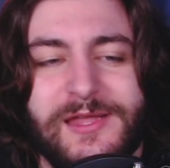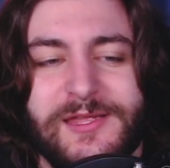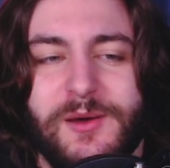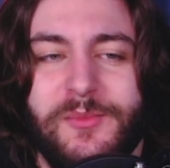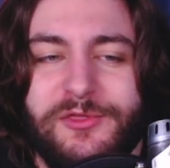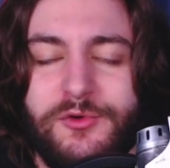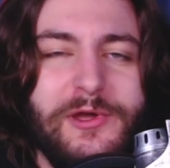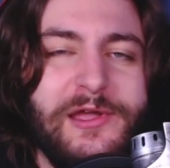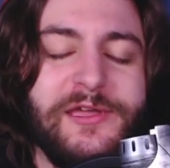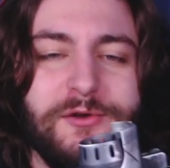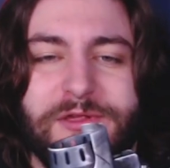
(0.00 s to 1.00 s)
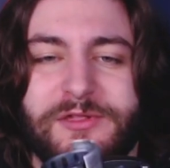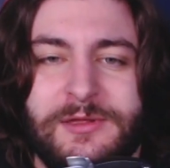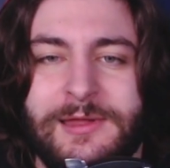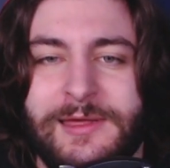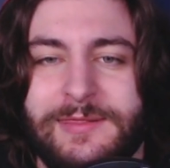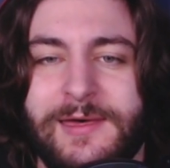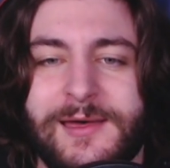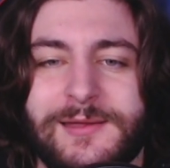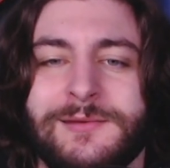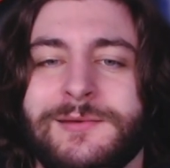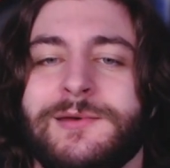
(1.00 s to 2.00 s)
light coming through right here or anything like
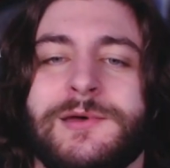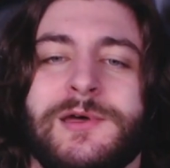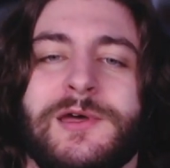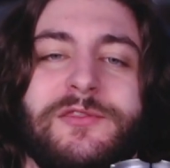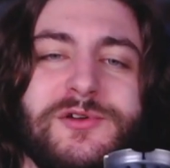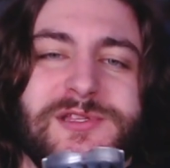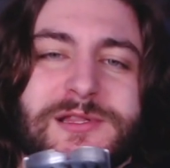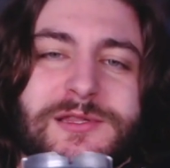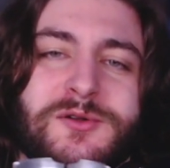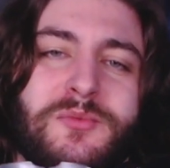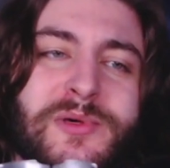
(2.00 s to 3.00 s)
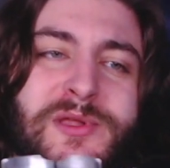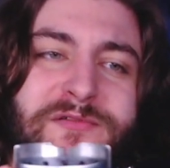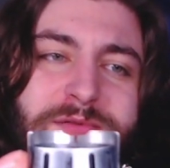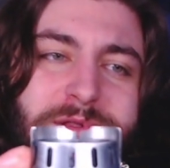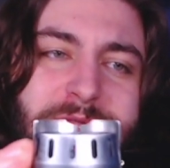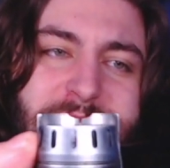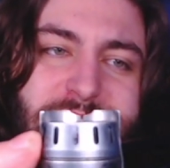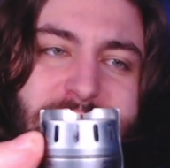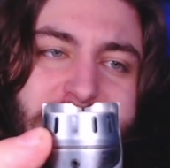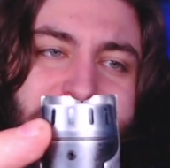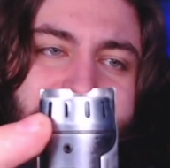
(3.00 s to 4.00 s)
that. There's a little bit of light
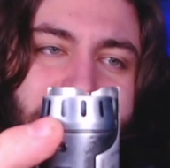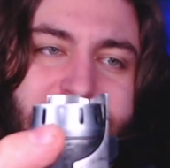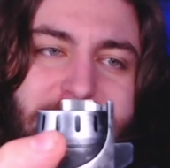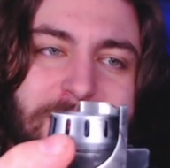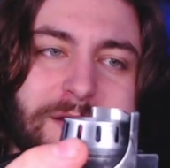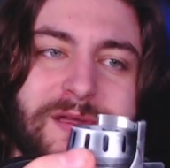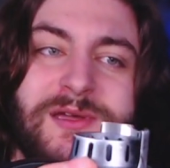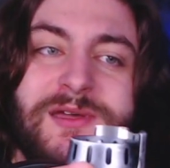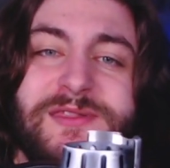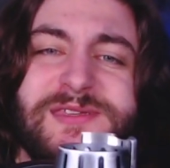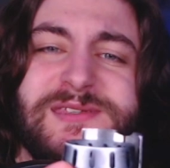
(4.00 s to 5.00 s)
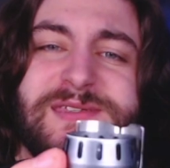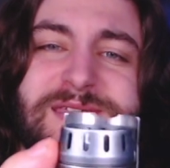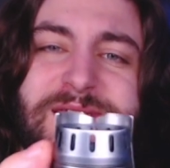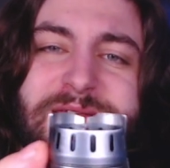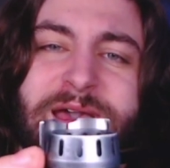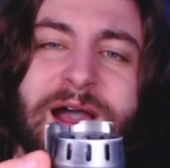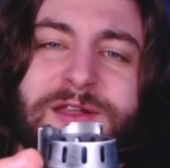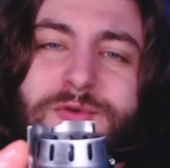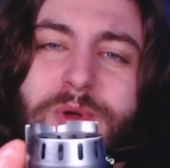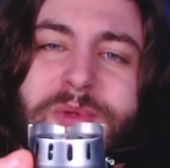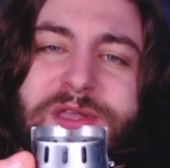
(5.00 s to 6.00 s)
shine through right here. This is kind
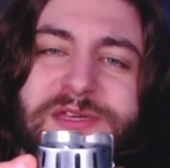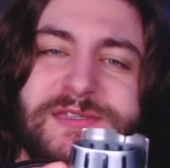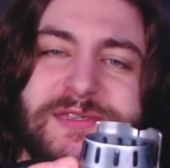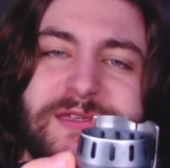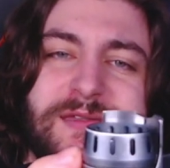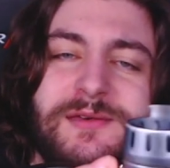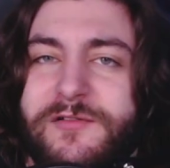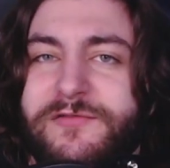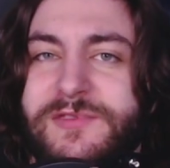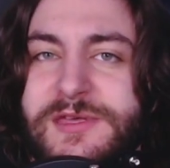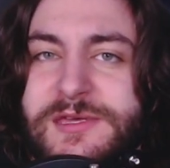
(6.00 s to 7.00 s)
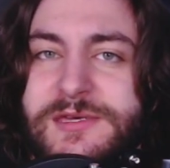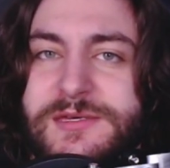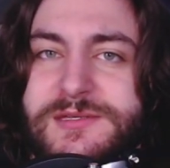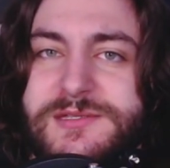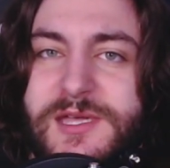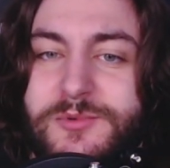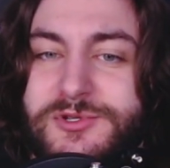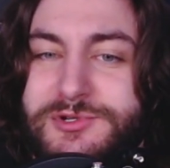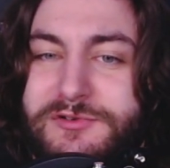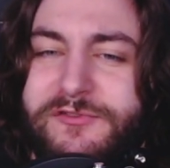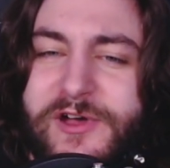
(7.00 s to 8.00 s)
of reminiscent of the Saber
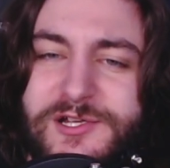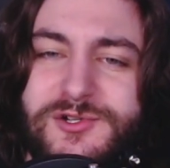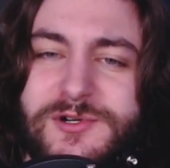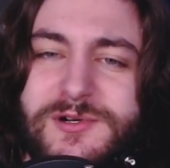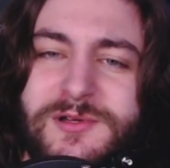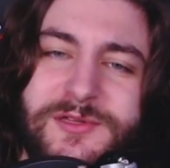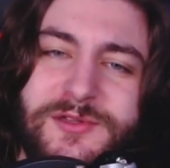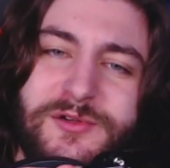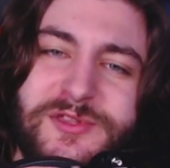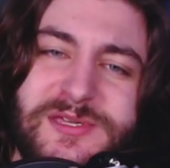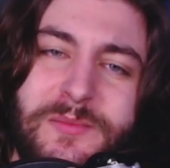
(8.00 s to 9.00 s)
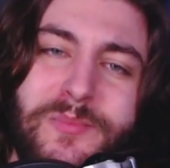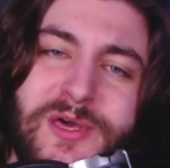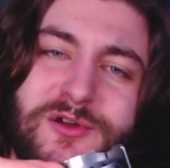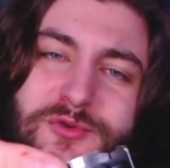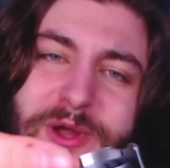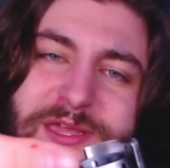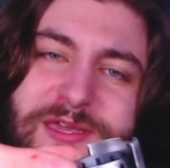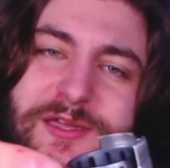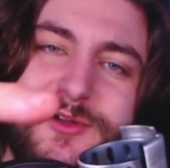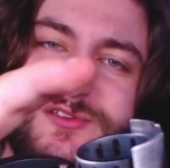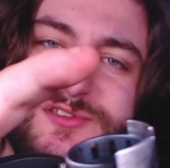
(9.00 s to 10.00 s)
Trio Vectra. You know, this emitter right
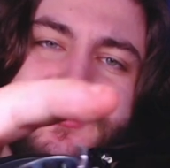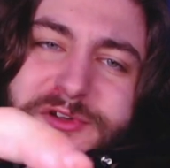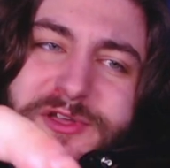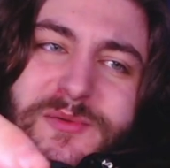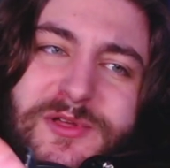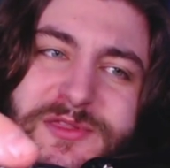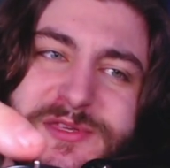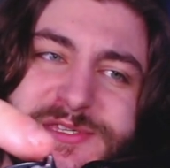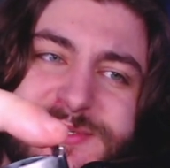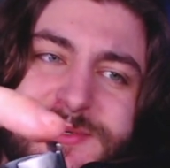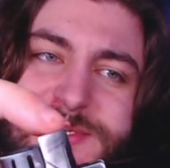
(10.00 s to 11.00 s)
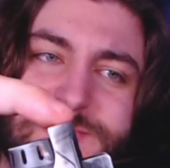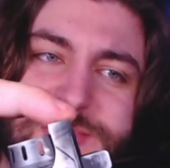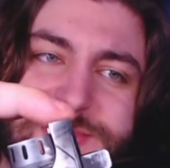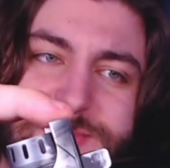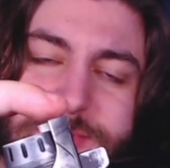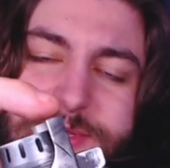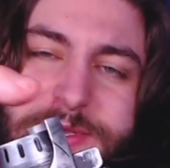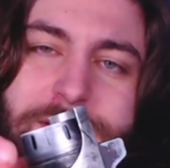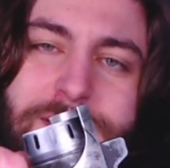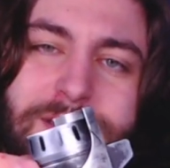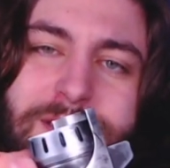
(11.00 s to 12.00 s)
here. So forget about this piece right
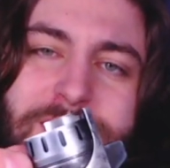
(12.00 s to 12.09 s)
here.